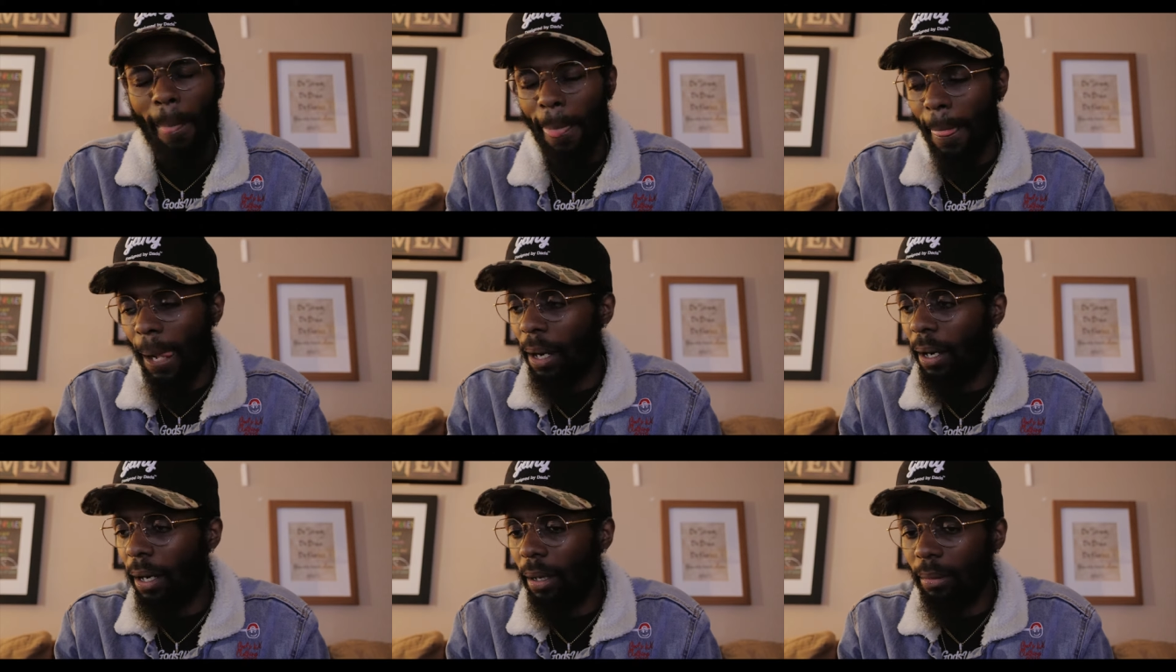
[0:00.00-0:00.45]

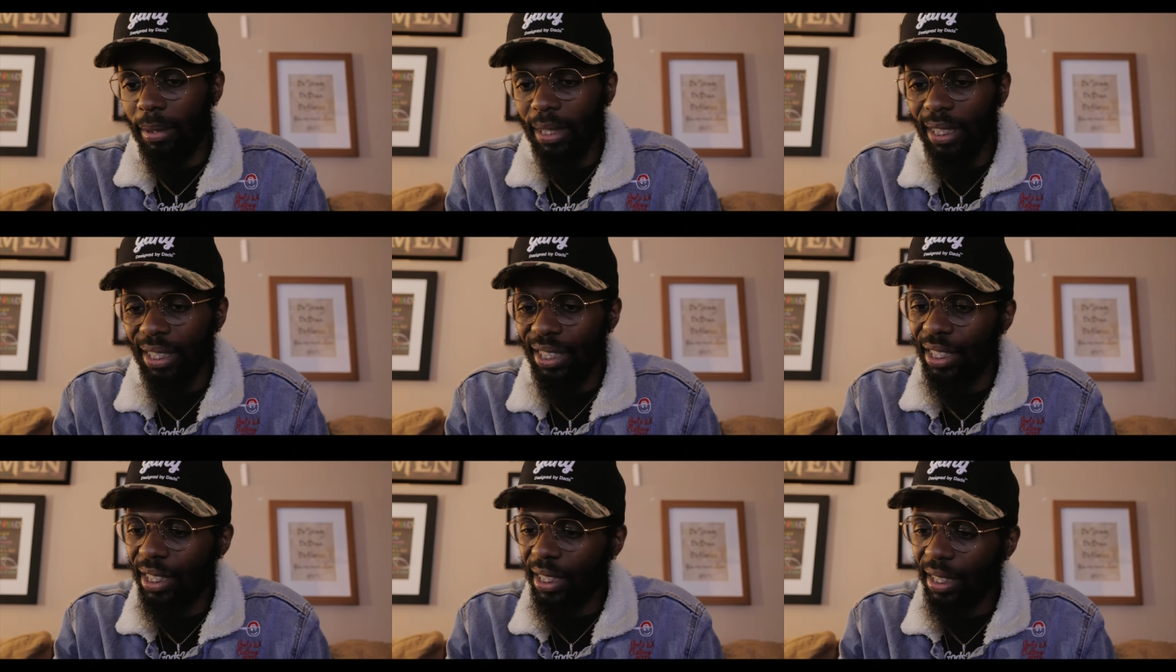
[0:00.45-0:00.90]

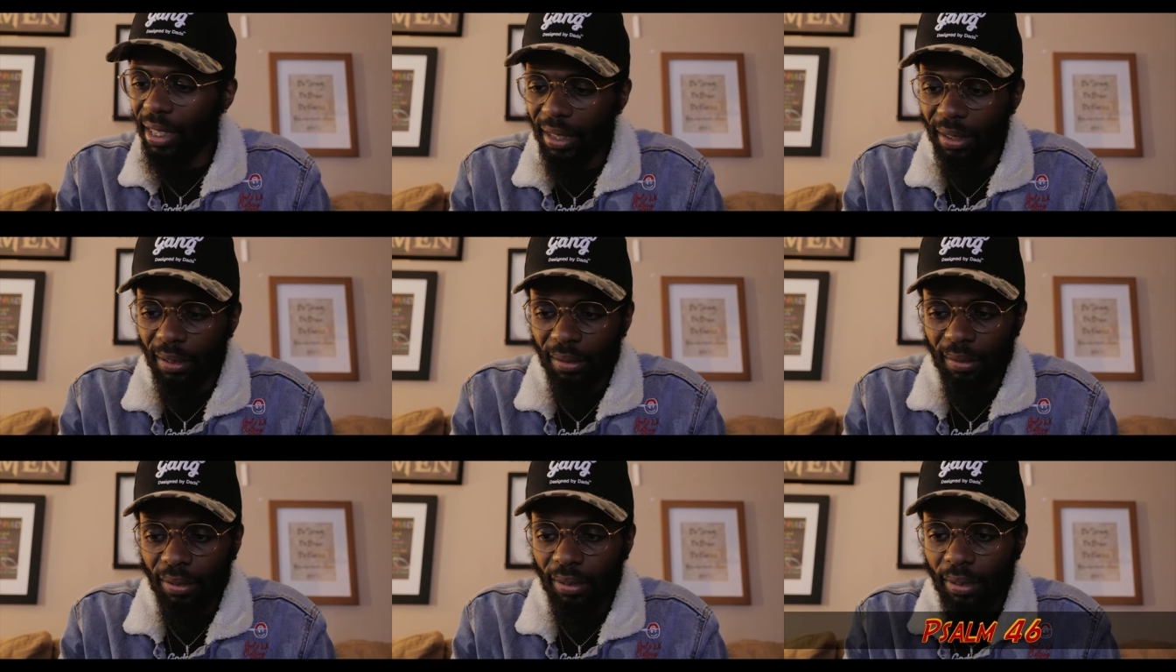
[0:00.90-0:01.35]
And
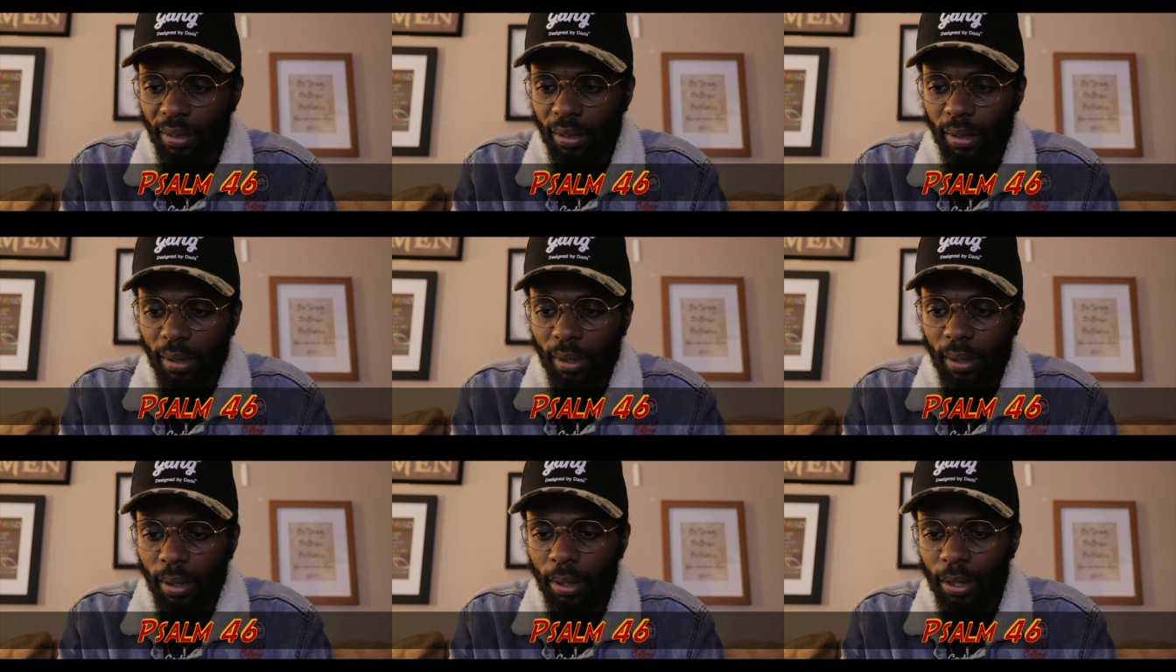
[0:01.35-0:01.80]
just,
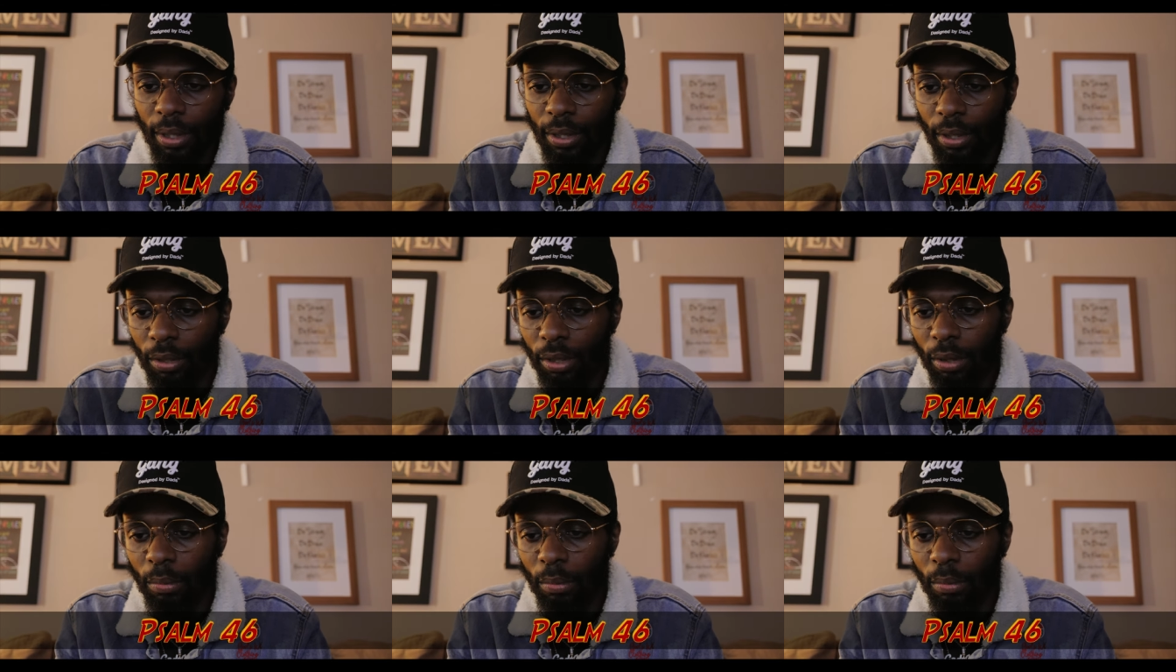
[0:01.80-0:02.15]
you know,